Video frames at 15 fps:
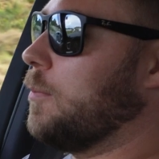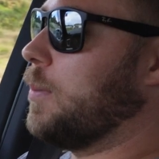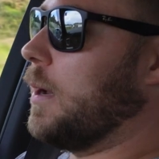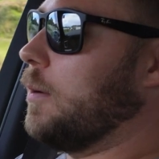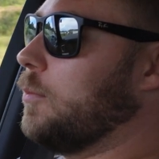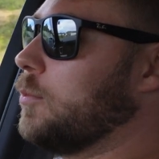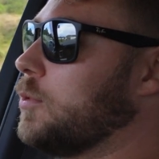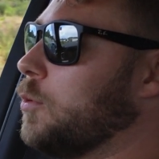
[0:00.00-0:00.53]

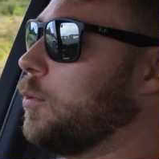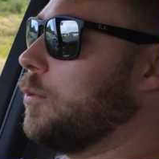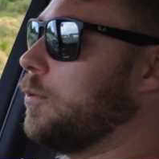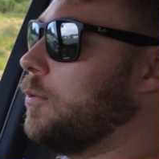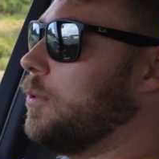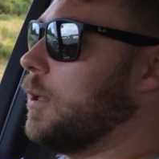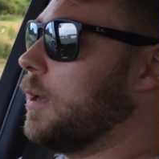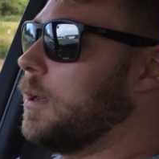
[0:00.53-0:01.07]
but we'll talk
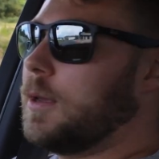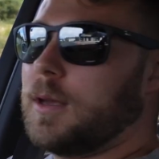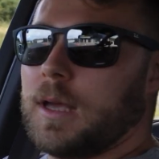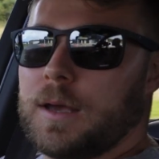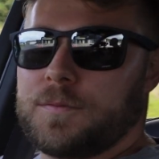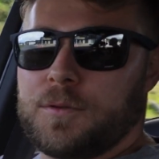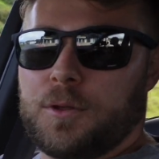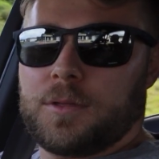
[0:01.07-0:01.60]
through
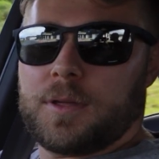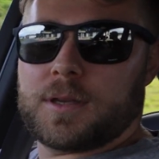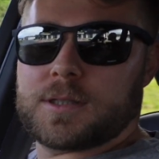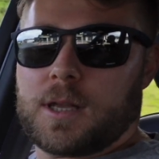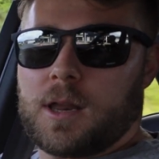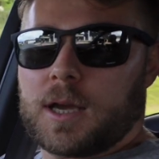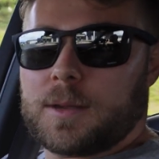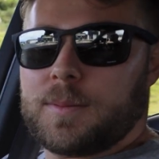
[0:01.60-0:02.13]
a few things I like